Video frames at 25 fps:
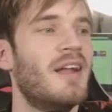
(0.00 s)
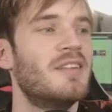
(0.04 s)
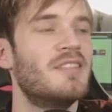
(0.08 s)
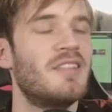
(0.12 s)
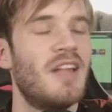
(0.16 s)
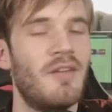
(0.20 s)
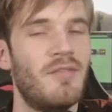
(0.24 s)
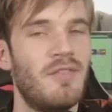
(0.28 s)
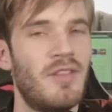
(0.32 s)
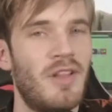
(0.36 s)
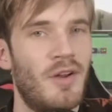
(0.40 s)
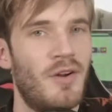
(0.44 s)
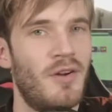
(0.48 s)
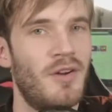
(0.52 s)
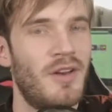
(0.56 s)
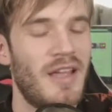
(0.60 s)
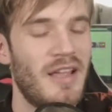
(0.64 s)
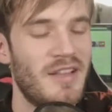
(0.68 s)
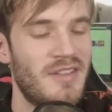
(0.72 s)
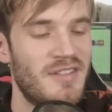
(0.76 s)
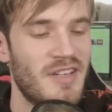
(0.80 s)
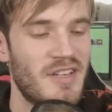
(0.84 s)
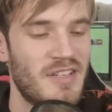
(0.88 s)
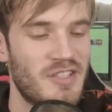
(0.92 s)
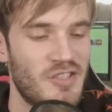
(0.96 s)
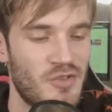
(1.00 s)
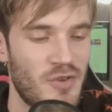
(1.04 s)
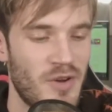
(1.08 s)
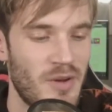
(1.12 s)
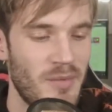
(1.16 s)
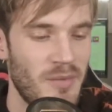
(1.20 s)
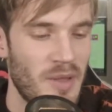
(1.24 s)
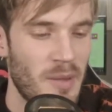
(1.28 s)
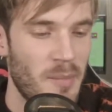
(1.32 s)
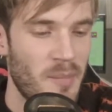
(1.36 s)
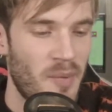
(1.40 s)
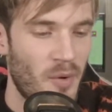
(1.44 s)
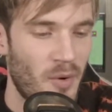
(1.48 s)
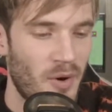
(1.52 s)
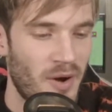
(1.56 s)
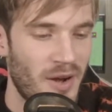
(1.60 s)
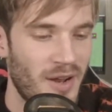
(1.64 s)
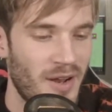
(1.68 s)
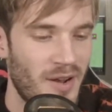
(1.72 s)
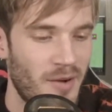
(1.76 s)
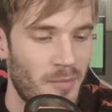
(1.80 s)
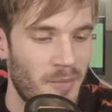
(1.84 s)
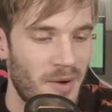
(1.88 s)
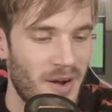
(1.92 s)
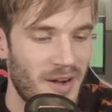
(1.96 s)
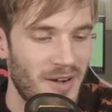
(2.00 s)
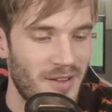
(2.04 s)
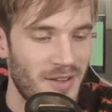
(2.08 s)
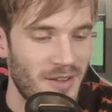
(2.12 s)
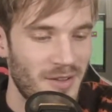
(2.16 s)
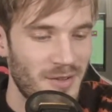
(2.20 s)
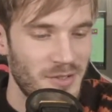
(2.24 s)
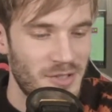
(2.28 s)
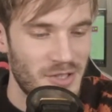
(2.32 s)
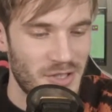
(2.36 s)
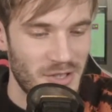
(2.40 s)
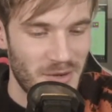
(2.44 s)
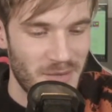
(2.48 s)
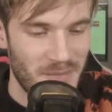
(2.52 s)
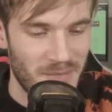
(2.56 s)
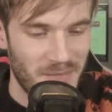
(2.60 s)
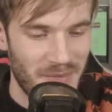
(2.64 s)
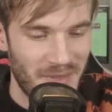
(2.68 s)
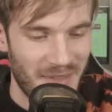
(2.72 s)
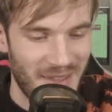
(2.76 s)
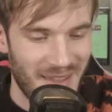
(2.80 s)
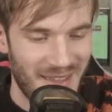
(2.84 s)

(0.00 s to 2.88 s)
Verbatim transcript: as I've learned. It's extremely boring compared to YouTube.